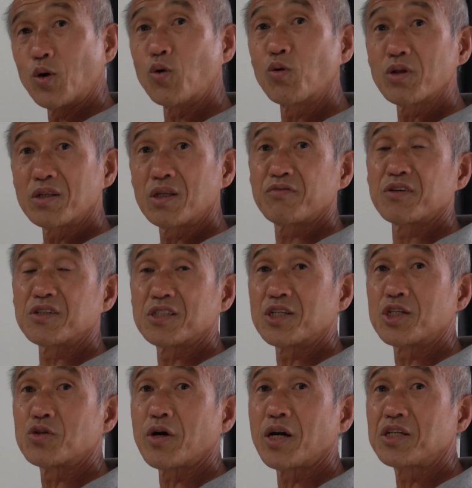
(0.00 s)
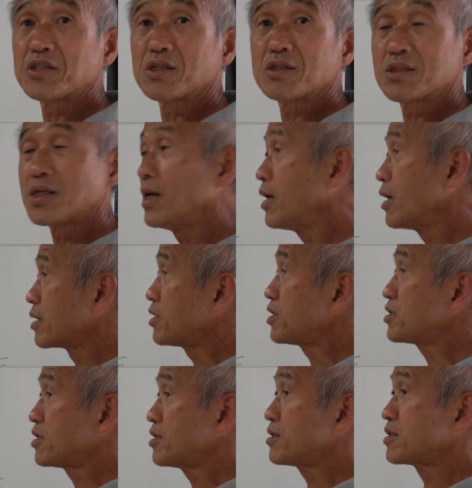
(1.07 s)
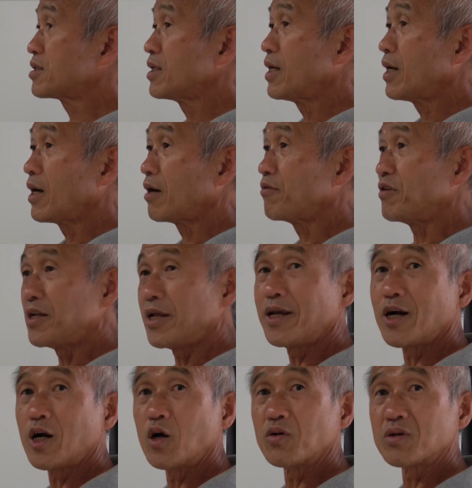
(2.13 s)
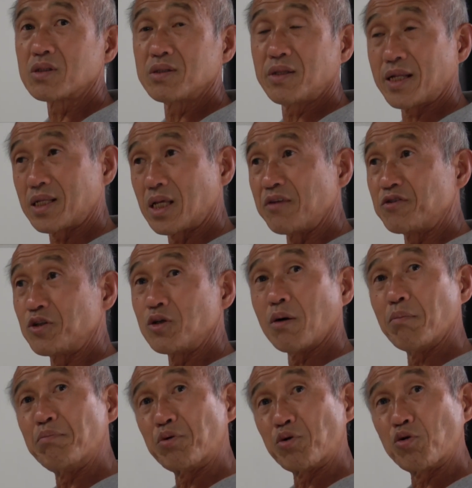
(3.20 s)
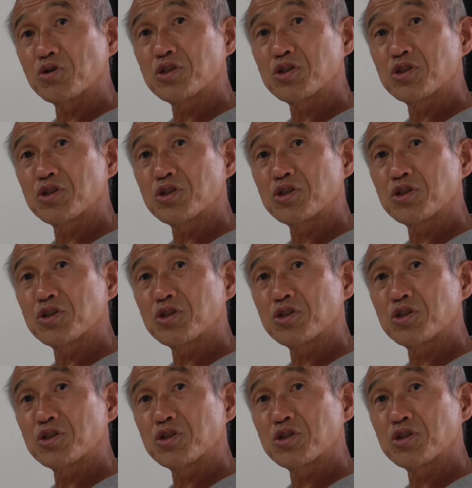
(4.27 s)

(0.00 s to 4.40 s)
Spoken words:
all the different situations. This is a video that gives you a broad